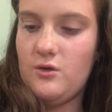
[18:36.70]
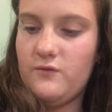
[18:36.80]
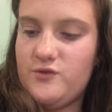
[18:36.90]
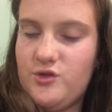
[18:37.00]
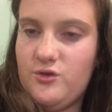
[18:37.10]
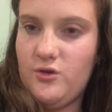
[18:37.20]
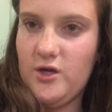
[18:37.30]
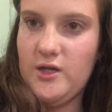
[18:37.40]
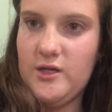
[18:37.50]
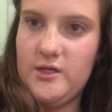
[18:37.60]
of two
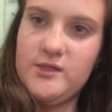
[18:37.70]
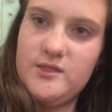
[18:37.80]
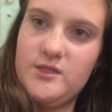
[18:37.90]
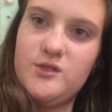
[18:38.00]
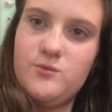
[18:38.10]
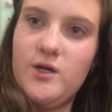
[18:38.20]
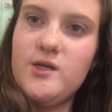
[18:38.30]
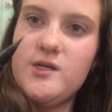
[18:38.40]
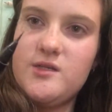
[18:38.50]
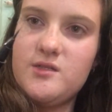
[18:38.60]
eyeliners into
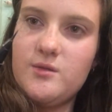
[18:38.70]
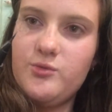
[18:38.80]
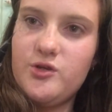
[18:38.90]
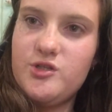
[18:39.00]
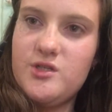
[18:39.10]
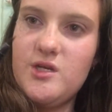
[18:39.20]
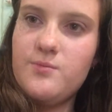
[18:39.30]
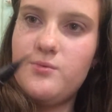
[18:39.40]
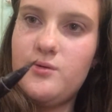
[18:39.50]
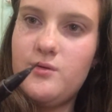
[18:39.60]
one. It's a brush
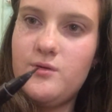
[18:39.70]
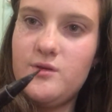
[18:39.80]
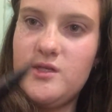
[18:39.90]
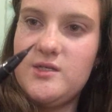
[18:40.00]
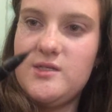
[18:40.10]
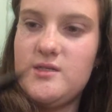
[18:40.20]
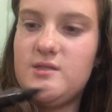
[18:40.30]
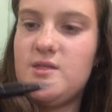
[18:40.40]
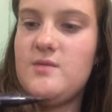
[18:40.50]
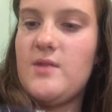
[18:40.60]
tip. This
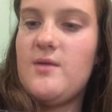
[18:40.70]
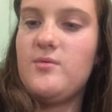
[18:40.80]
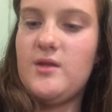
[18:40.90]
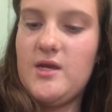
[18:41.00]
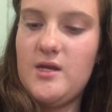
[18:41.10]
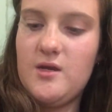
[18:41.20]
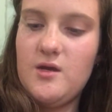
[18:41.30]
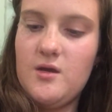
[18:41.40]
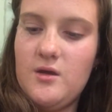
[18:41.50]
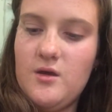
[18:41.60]
is the Maybelline
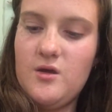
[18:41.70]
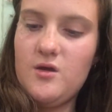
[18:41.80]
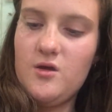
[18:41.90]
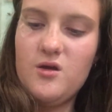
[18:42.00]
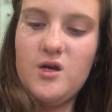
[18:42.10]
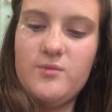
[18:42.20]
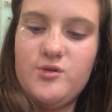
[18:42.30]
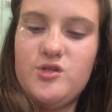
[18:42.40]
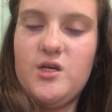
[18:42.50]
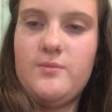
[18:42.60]

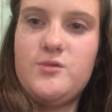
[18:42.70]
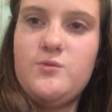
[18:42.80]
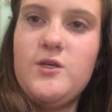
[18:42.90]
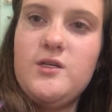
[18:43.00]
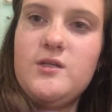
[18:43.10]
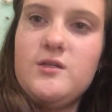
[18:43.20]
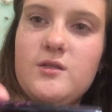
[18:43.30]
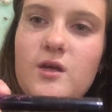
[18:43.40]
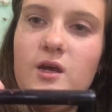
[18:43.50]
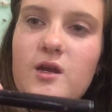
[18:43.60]
Hyper Sharp
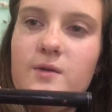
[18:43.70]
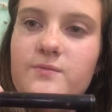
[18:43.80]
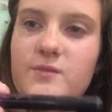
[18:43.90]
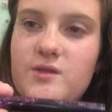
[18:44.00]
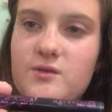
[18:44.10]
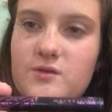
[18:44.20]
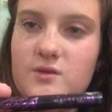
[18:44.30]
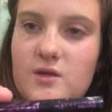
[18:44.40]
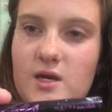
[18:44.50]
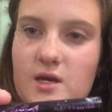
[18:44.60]
Wing Liner. It
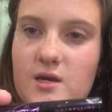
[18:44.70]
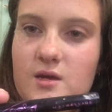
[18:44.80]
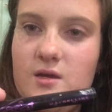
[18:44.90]
looks like